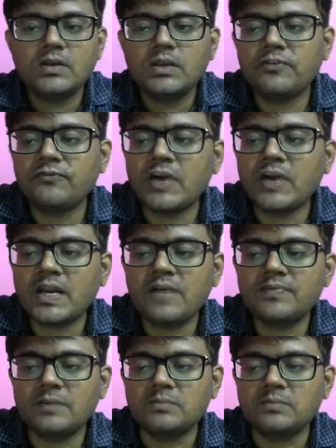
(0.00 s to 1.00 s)
If one of
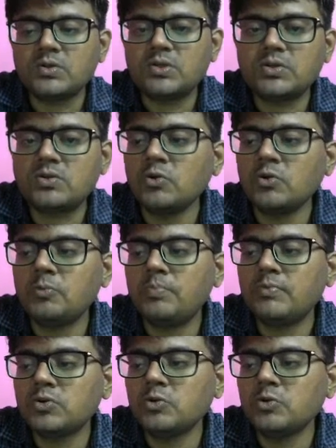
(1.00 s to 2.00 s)
them,
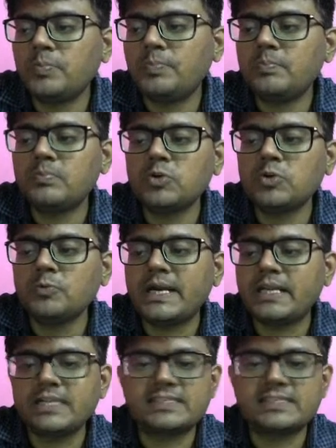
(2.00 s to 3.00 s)
two
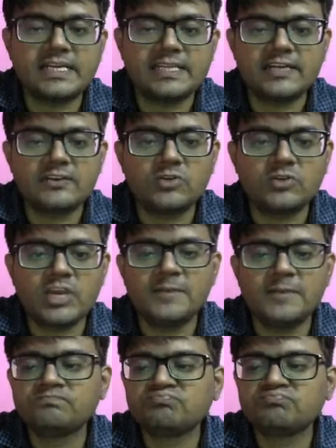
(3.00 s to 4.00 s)
particles are there, okay,
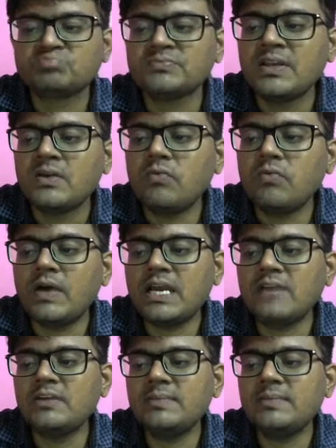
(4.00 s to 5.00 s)
one of
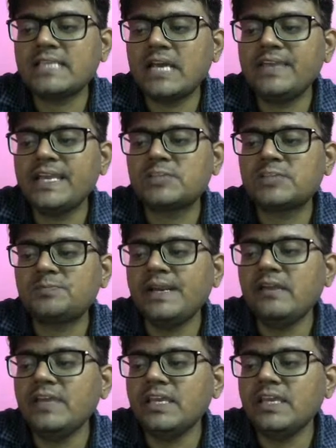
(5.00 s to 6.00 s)
them is having a speed
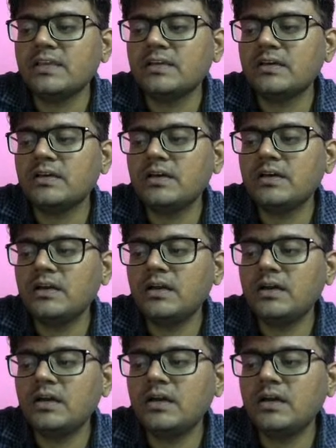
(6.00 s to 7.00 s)
v,
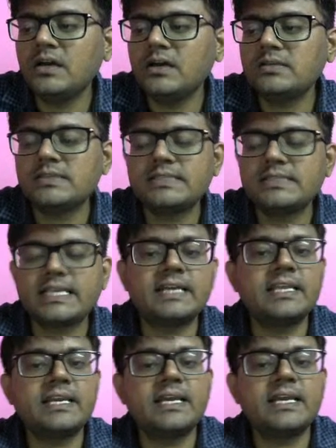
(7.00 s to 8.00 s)
second
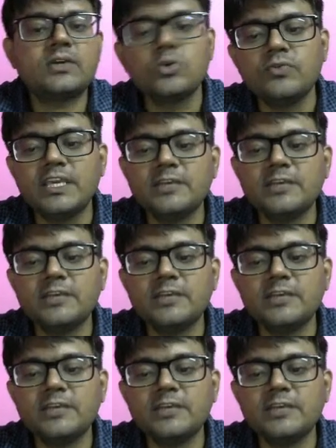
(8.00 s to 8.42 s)
then 2v,